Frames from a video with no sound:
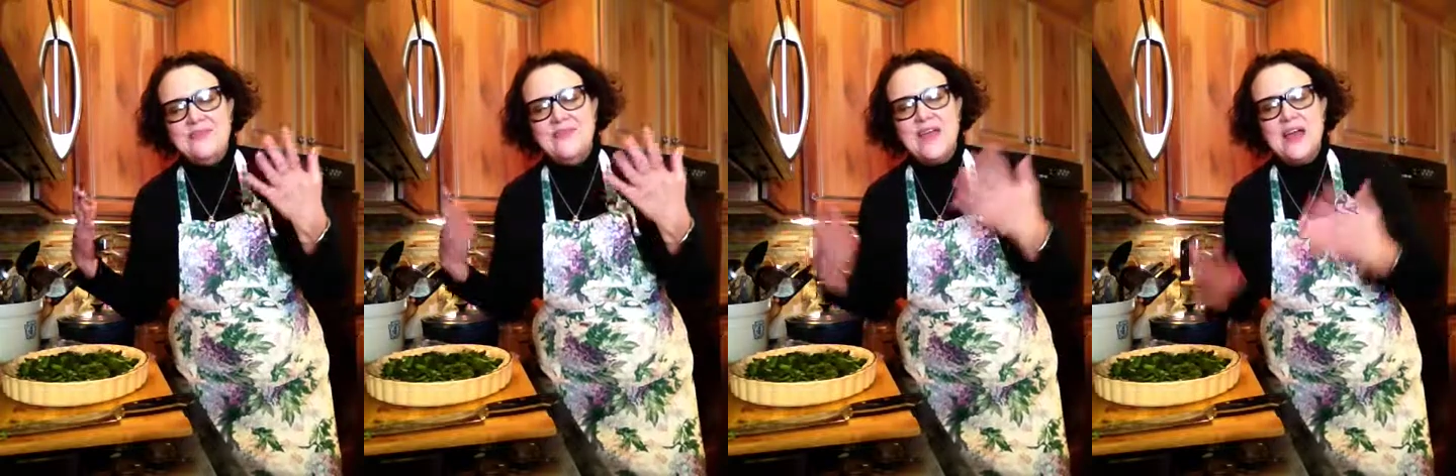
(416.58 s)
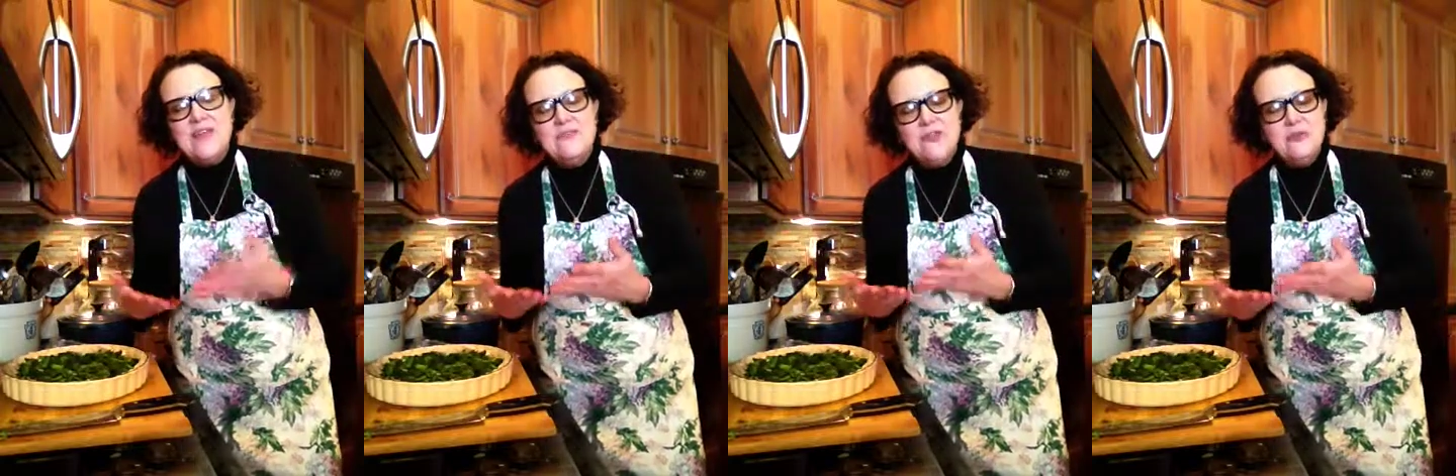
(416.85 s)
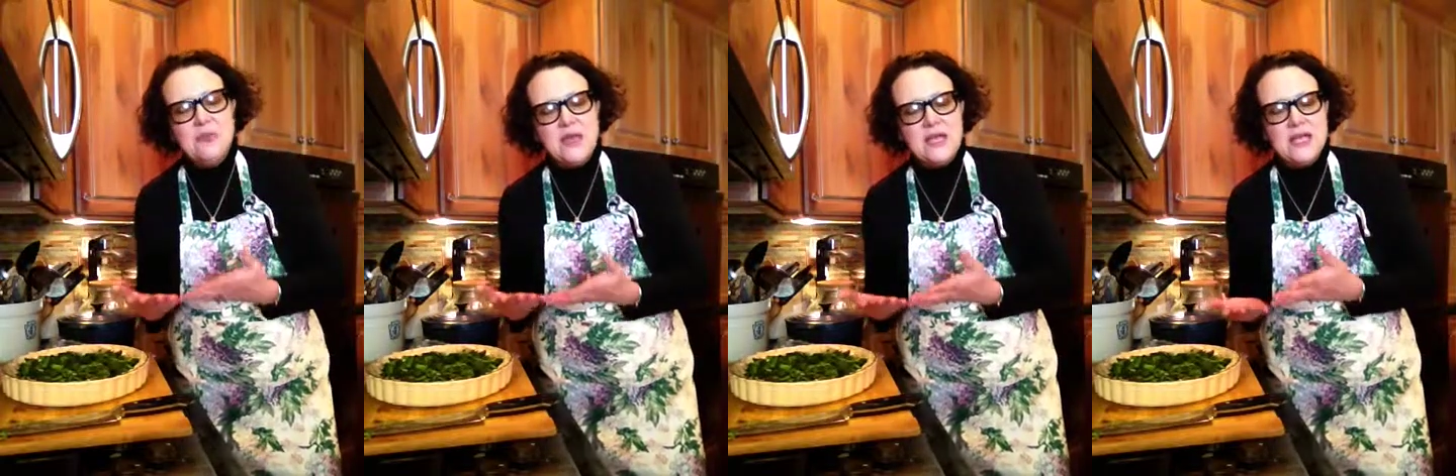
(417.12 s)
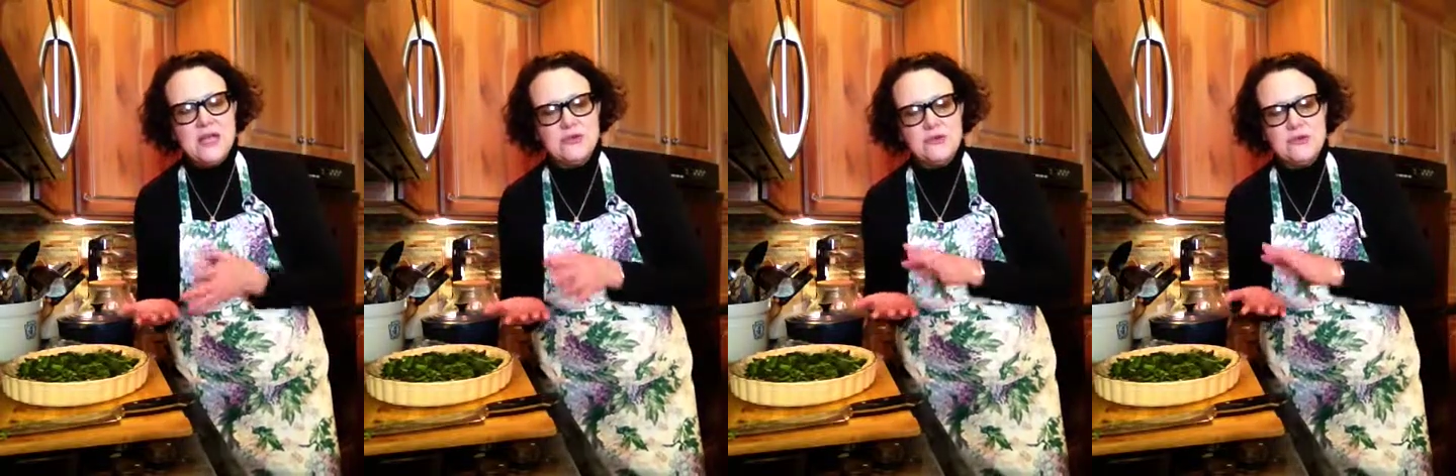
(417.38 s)
Then if you're
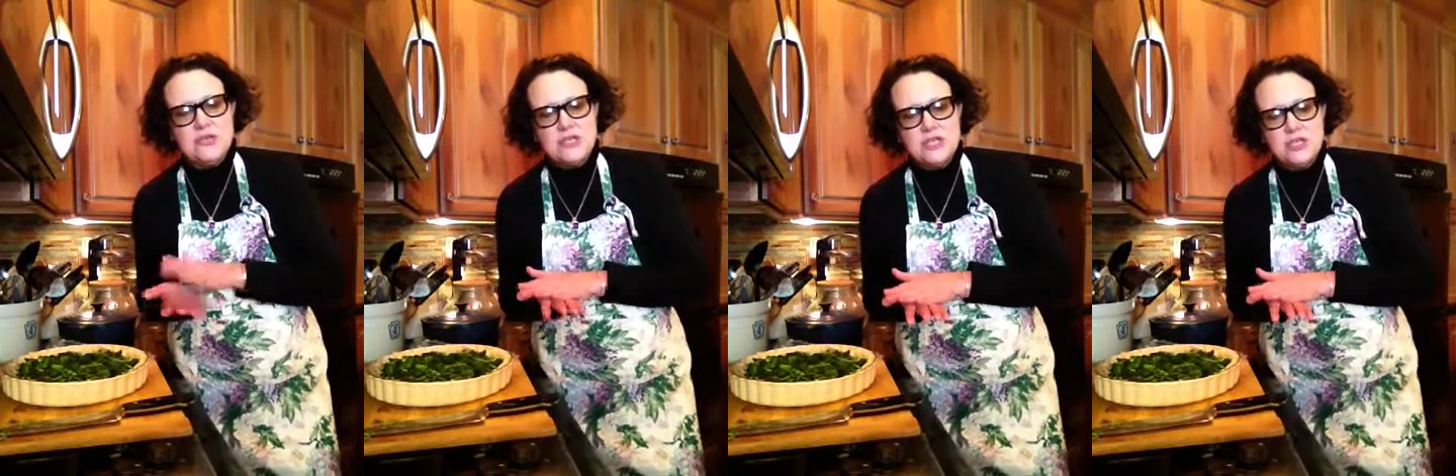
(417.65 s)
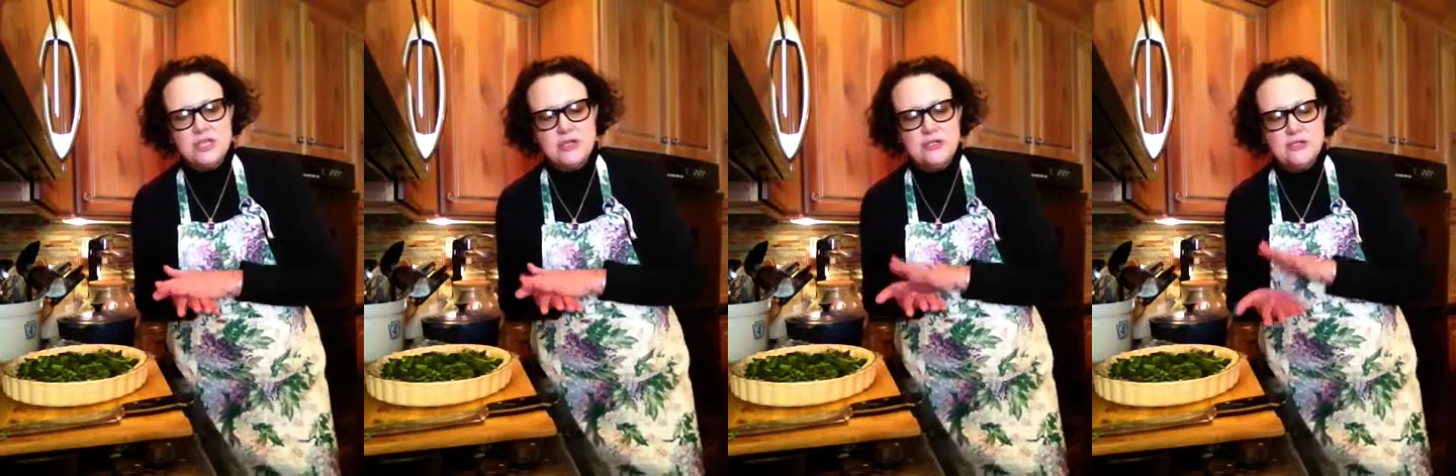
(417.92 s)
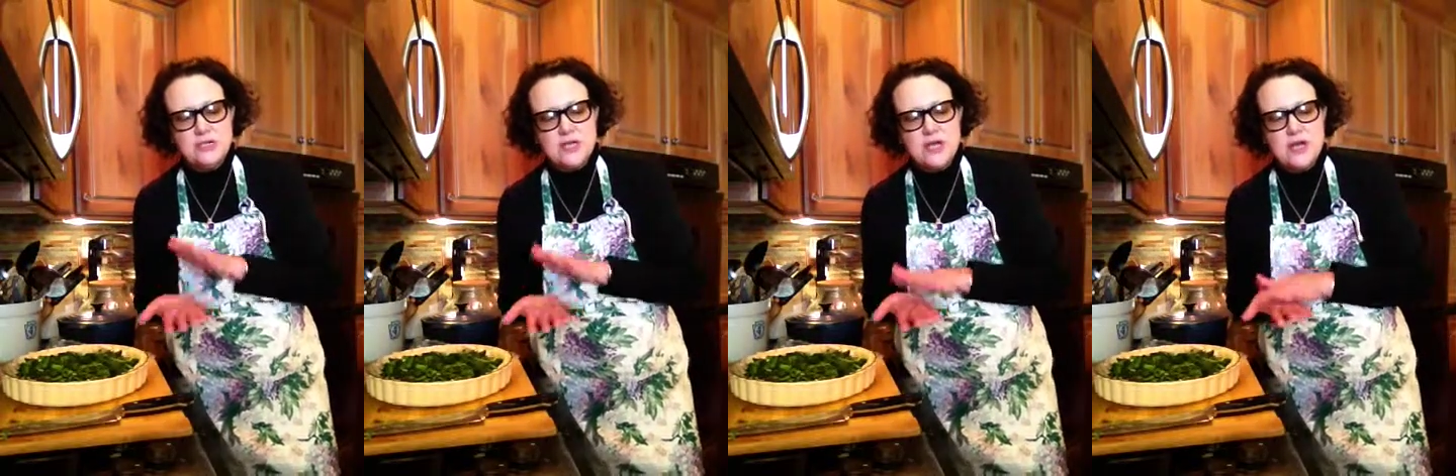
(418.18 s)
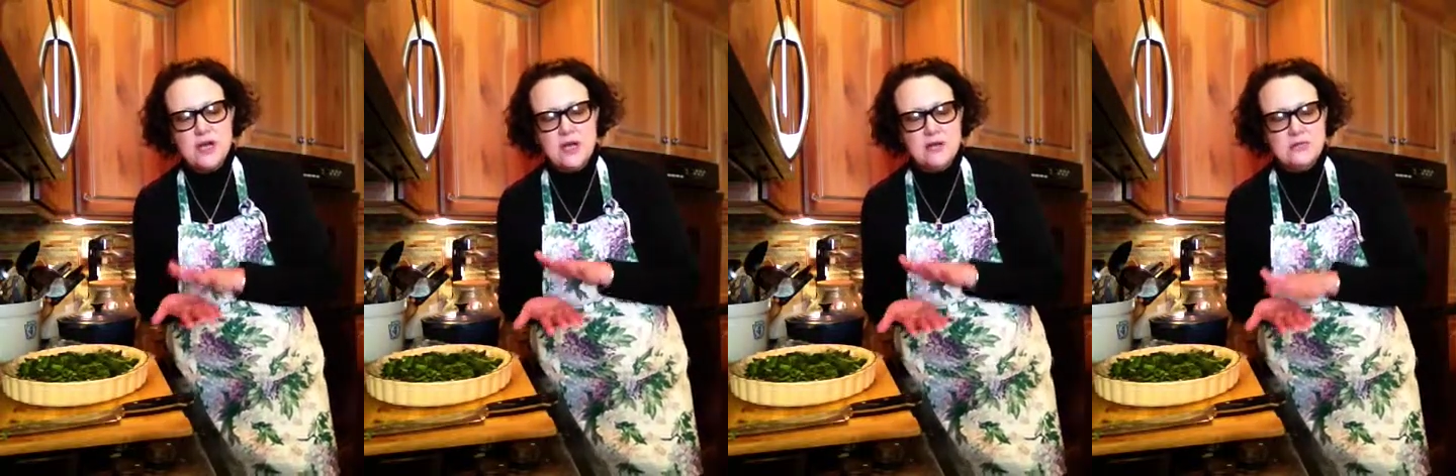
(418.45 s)
making a traditional
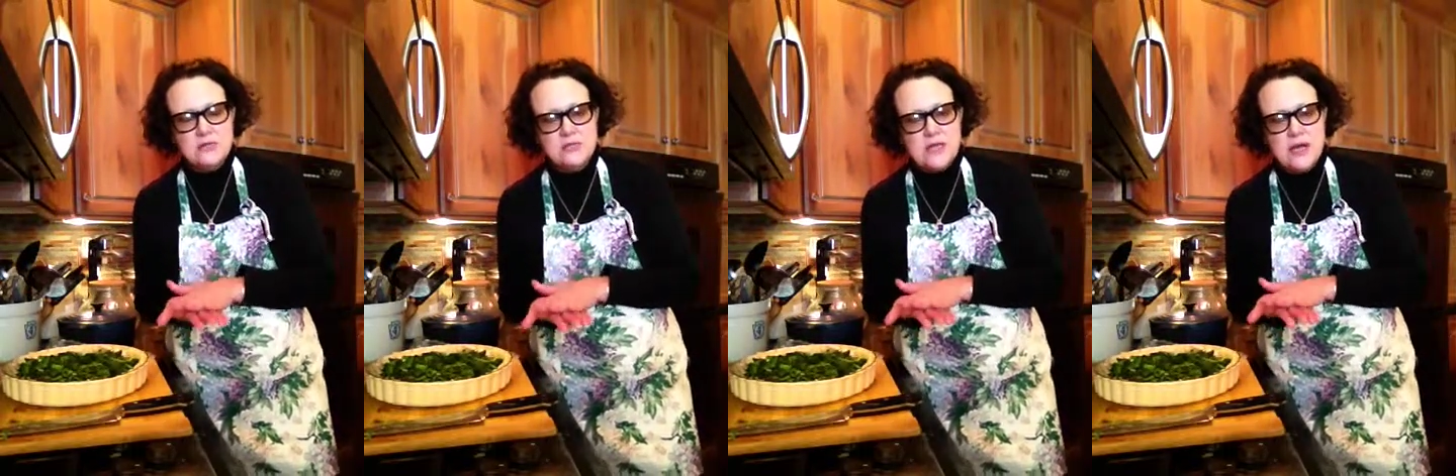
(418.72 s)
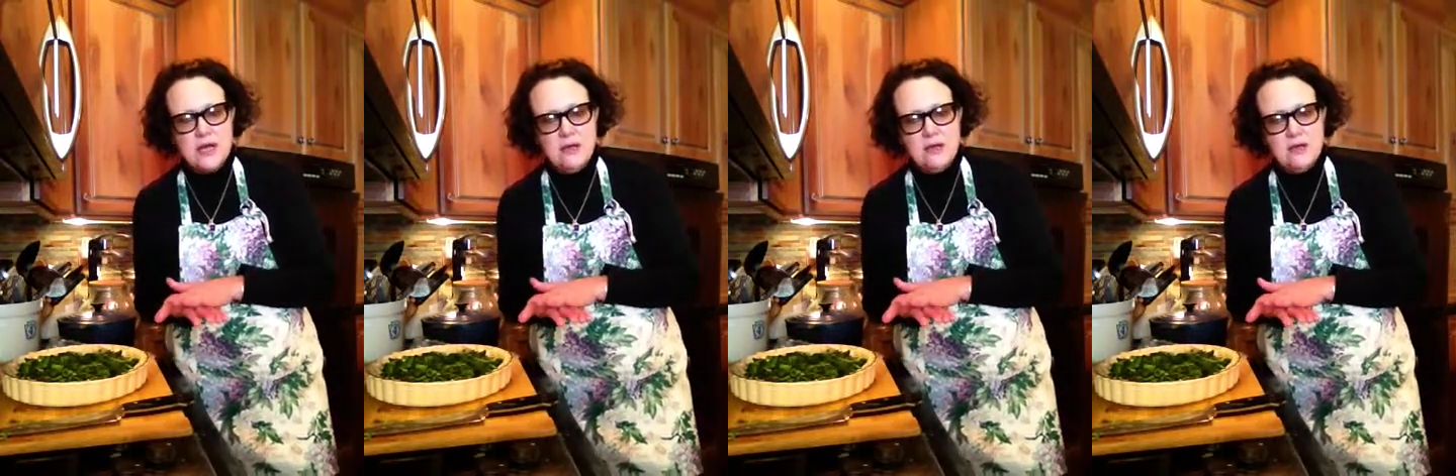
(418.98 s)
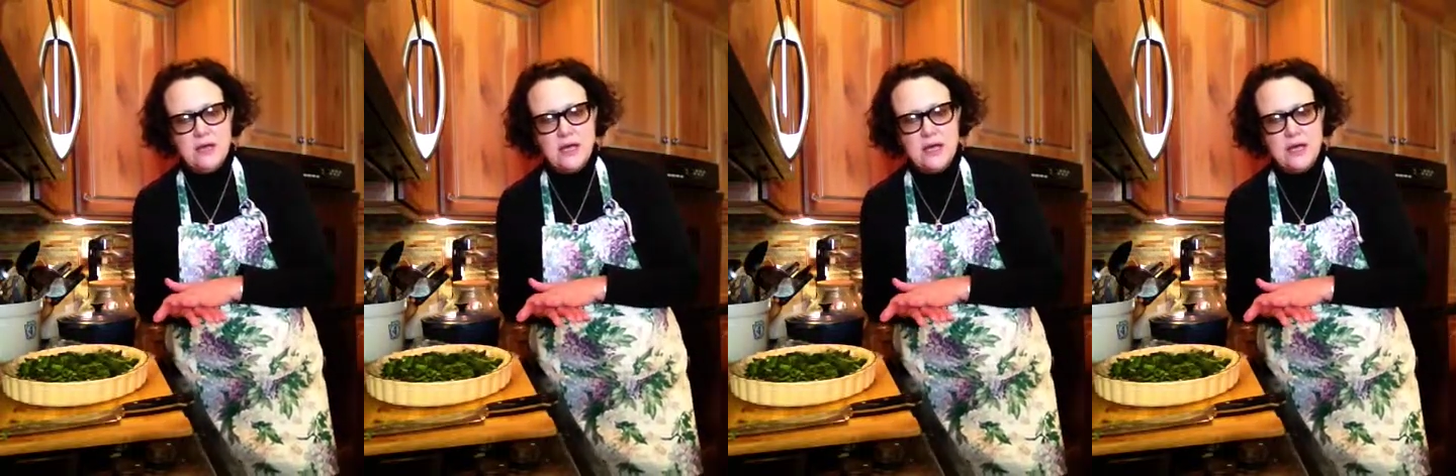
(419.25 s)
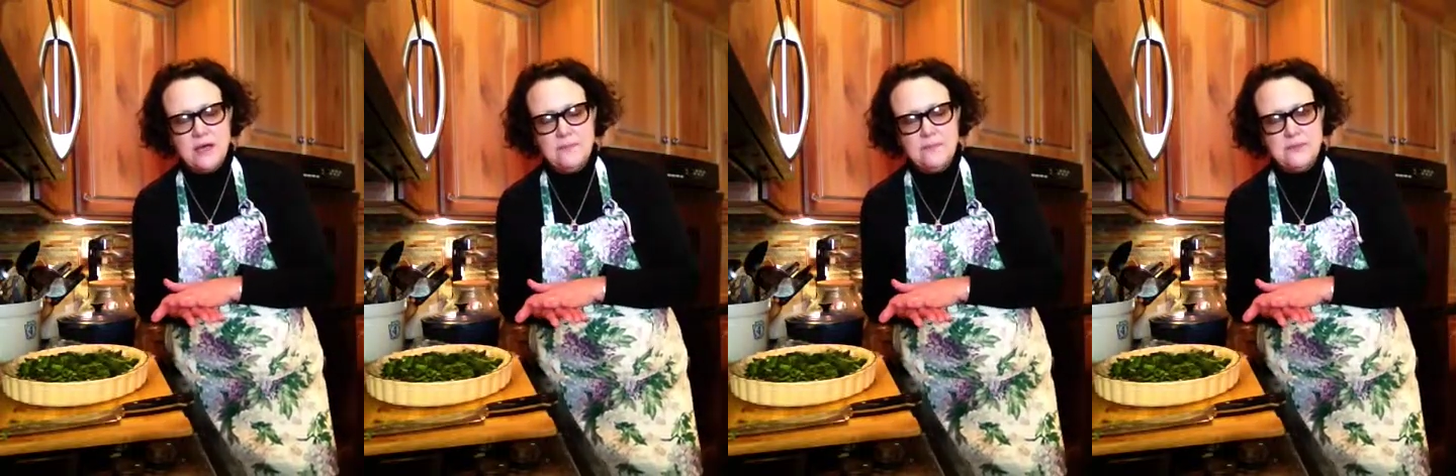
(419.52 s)

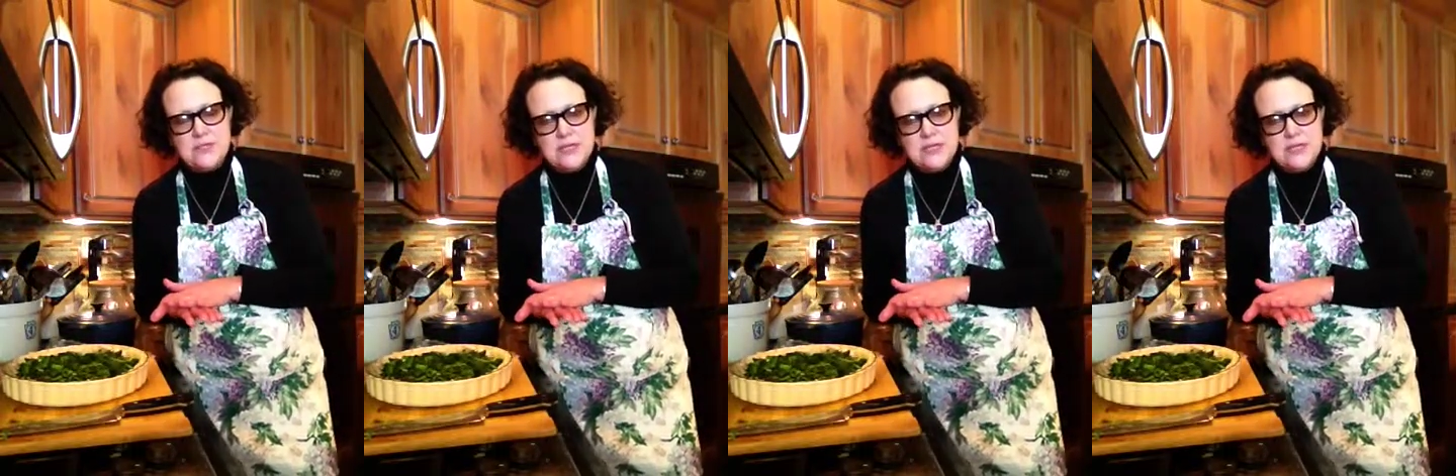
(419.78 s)
Chicago-style